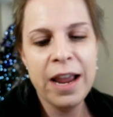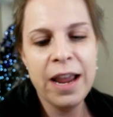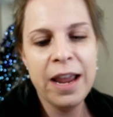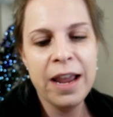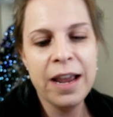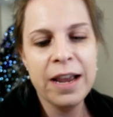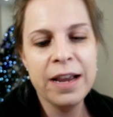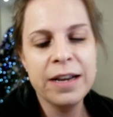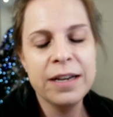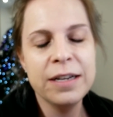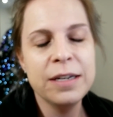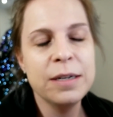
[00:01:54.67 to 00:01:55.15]

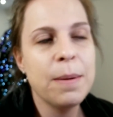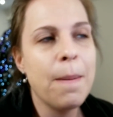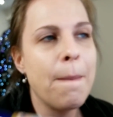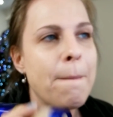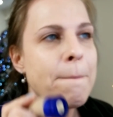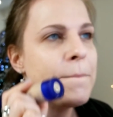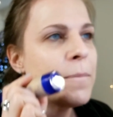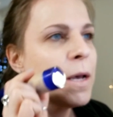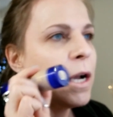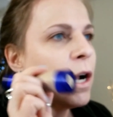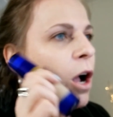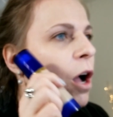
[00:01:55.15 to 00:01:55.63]
and
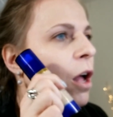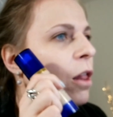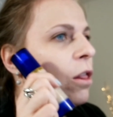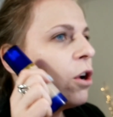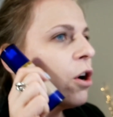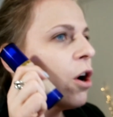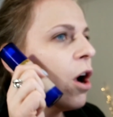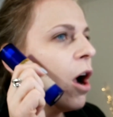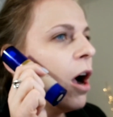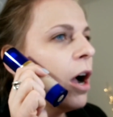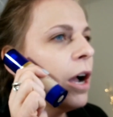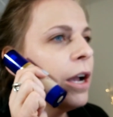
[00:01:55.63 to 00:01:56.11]
the
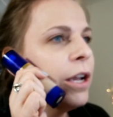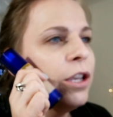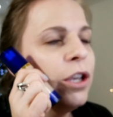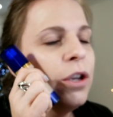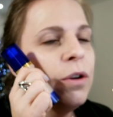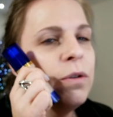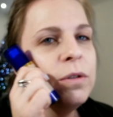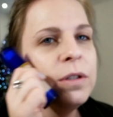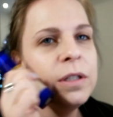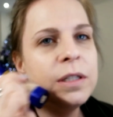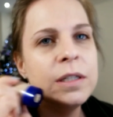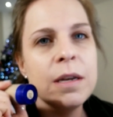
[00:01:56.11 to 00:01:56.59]
color I
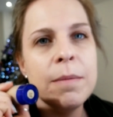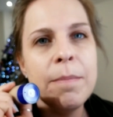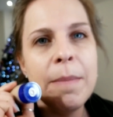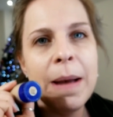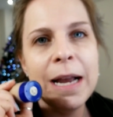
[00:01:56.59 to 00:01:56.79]
use to